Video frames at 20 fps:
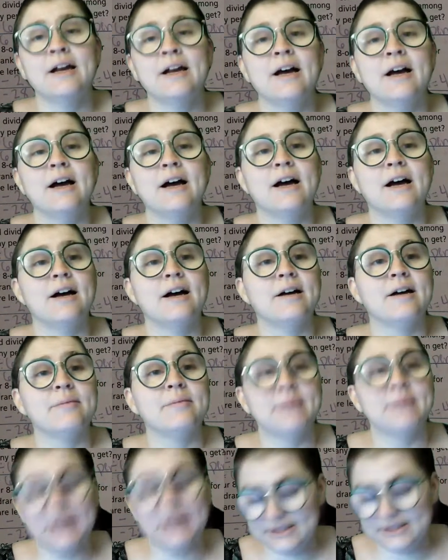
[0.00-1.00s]

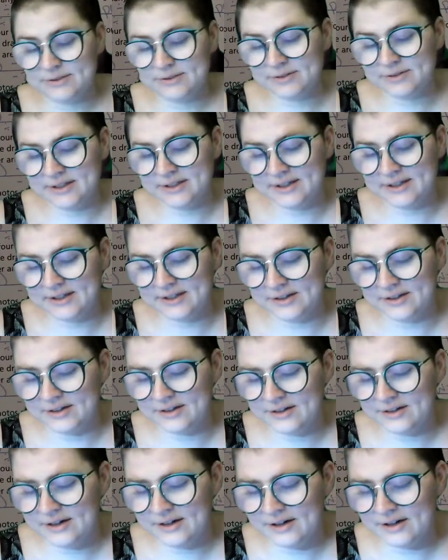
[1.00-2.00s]
Next one here,
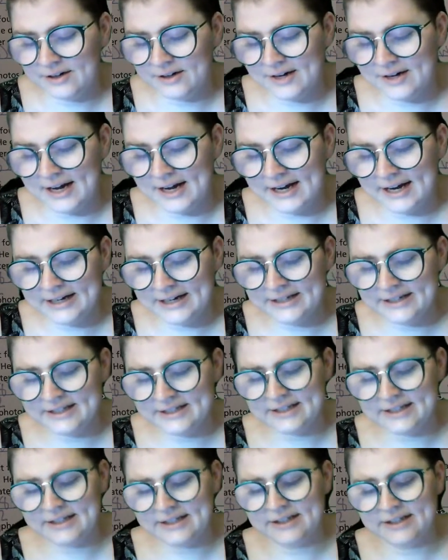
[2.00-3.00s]
our
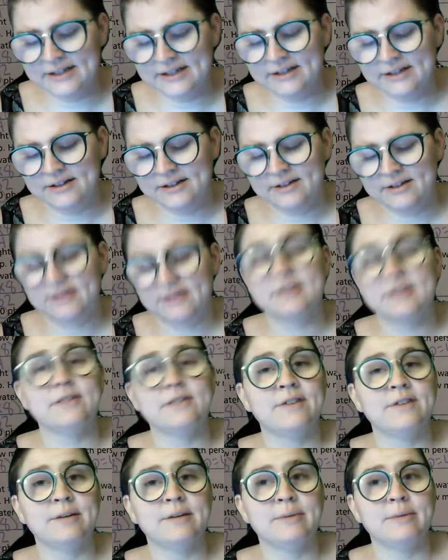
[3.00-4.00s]
90
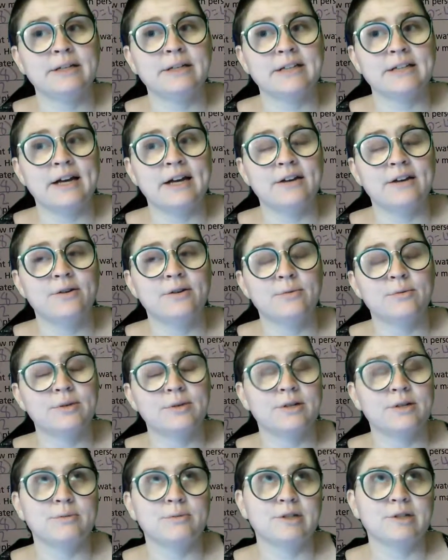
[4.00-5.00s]
divided by 10, or what do you
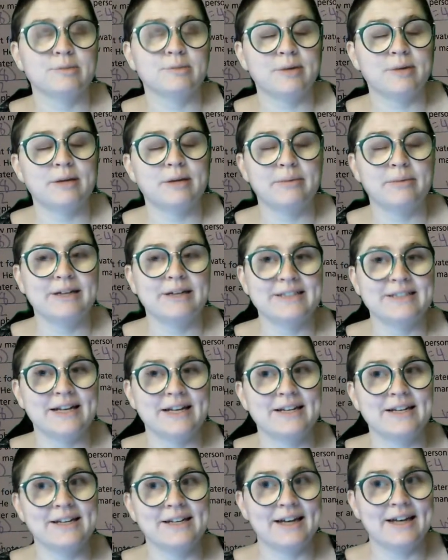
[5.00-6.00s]
multiply by 10 to
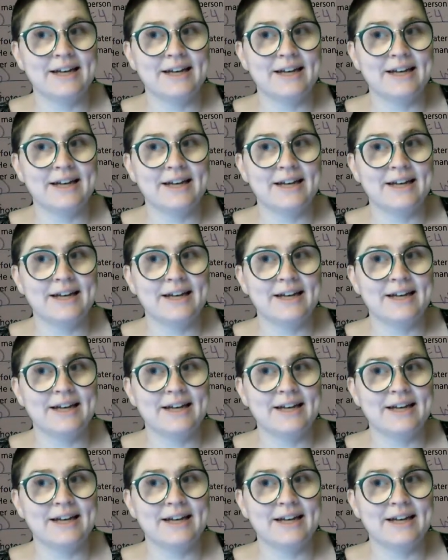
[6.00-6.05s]
get